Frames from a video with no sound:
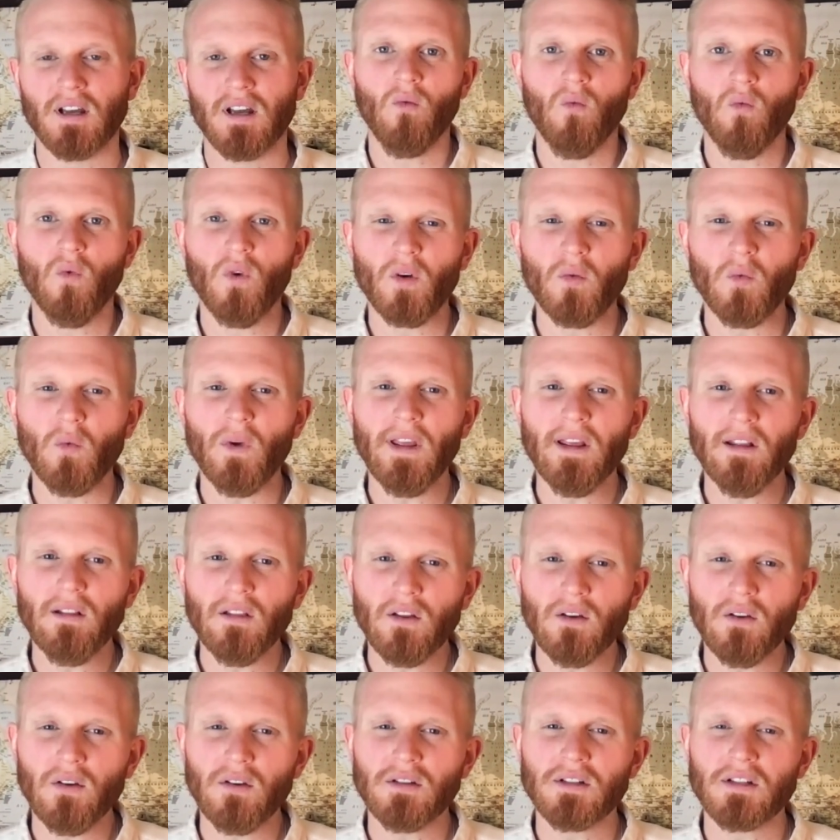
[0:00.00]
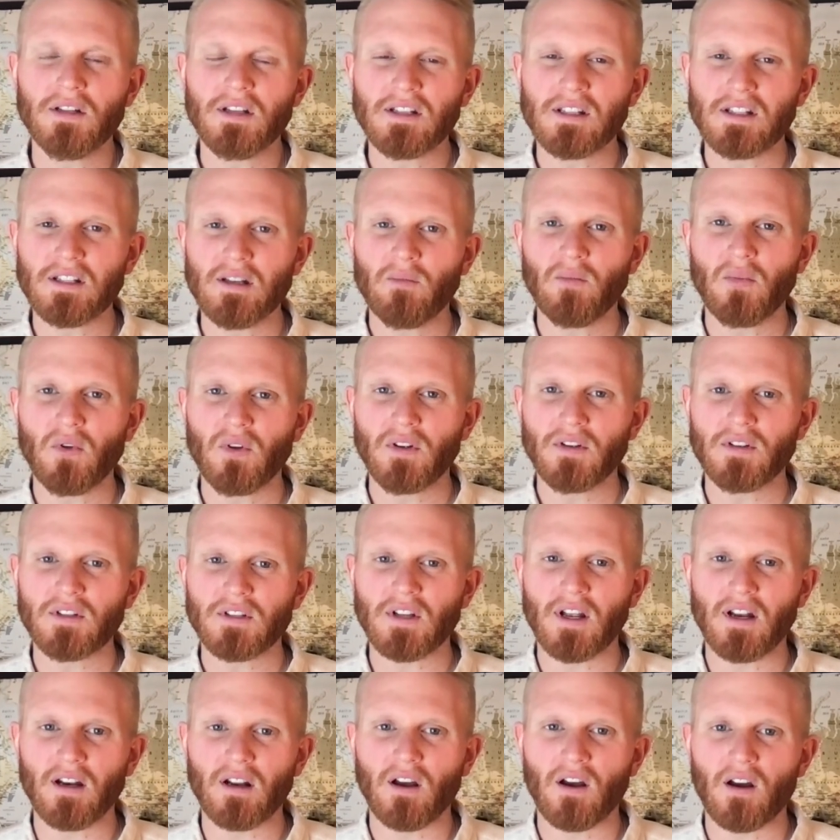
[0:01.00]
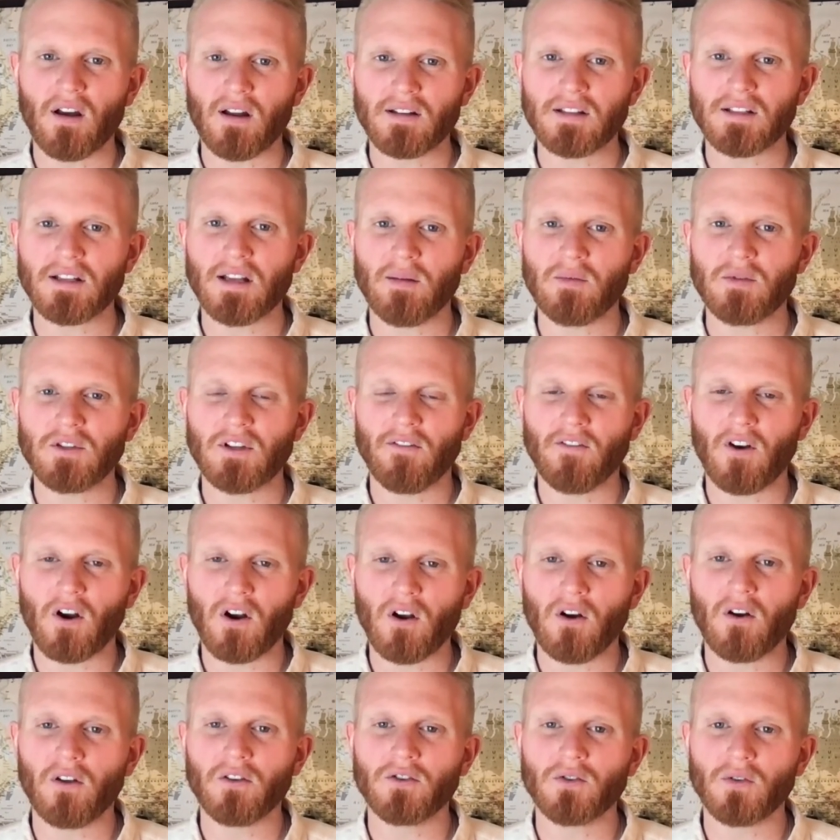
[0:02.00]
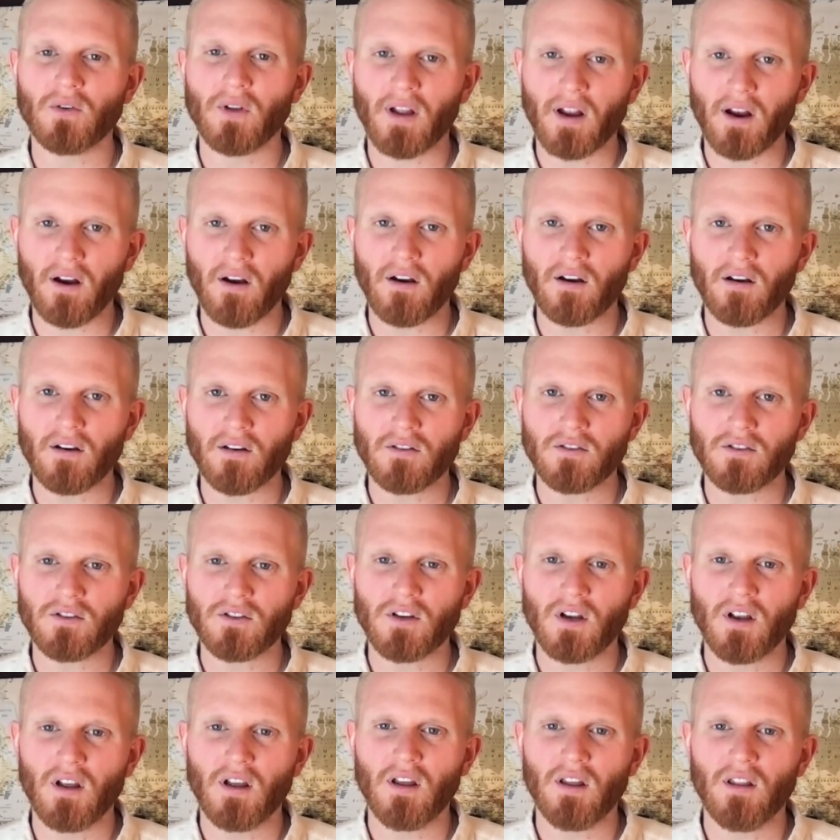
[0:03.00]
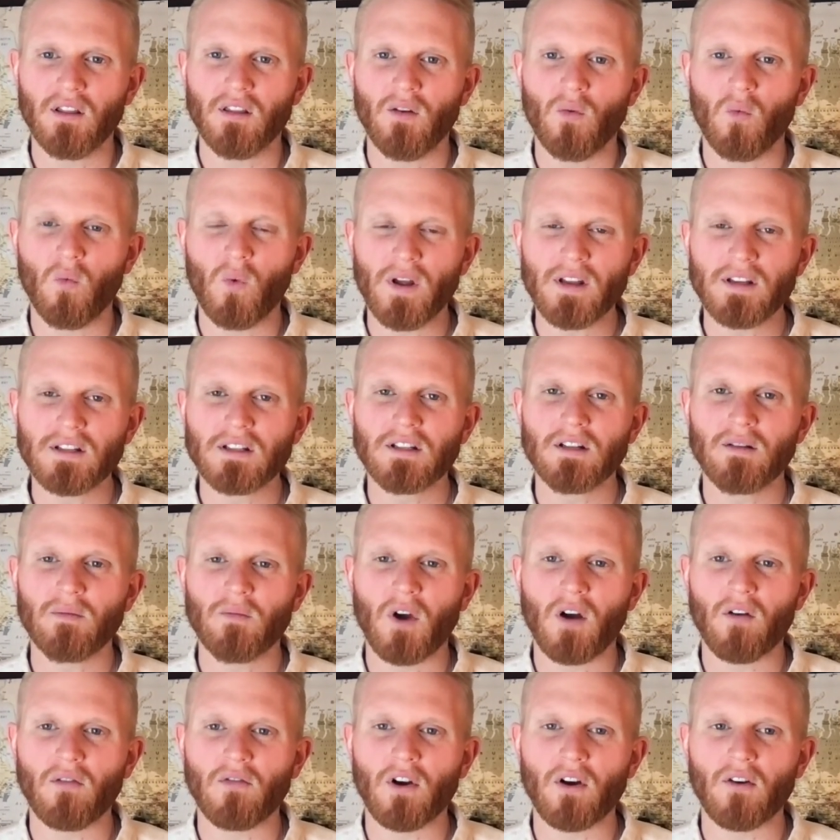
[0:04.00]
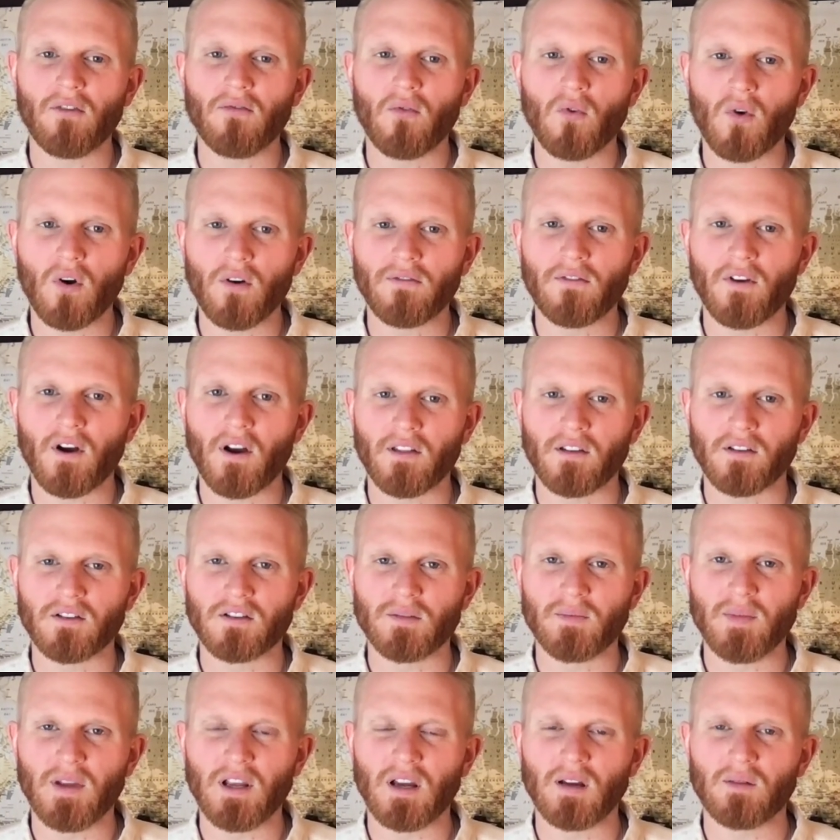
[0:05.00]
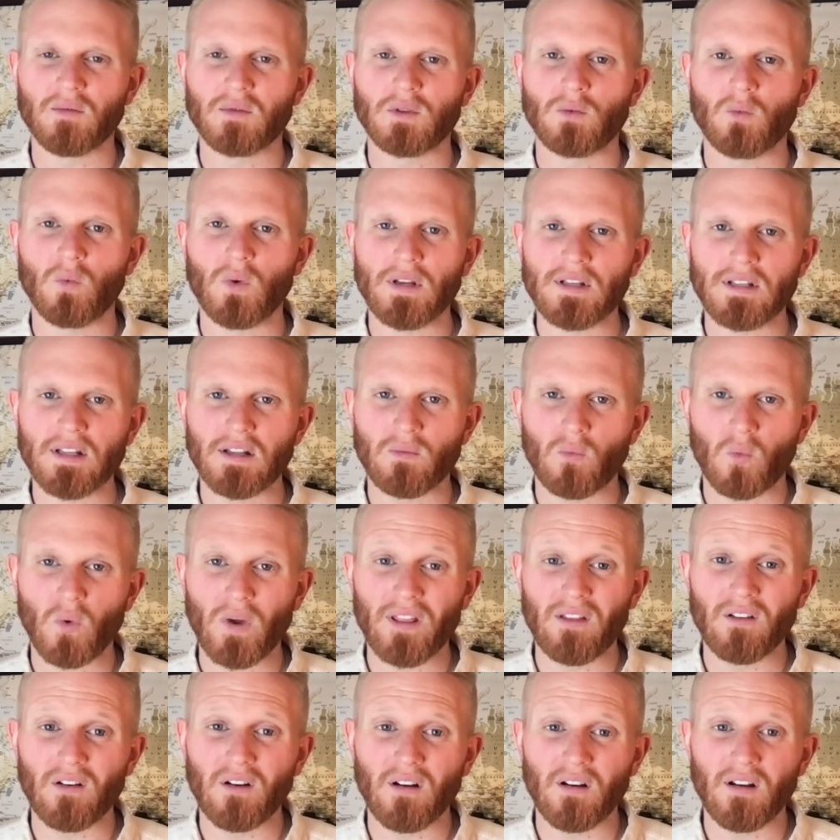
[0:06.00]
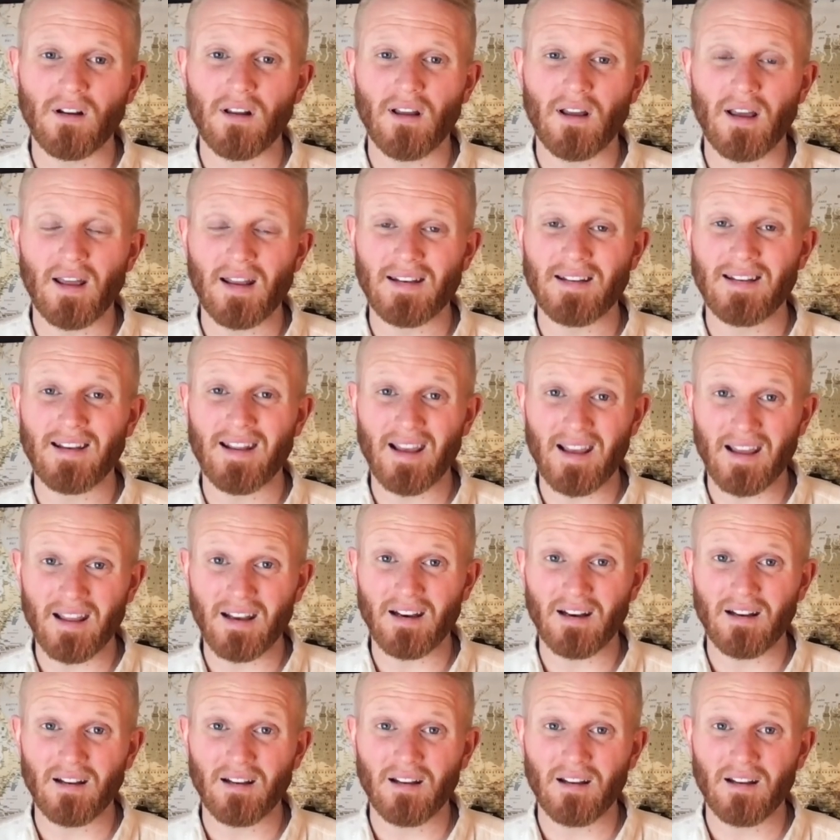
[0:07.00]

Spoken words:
When we lose the symbols and concepts of our cultural heritage, the wisdom of our forefathers becomes withered and dead.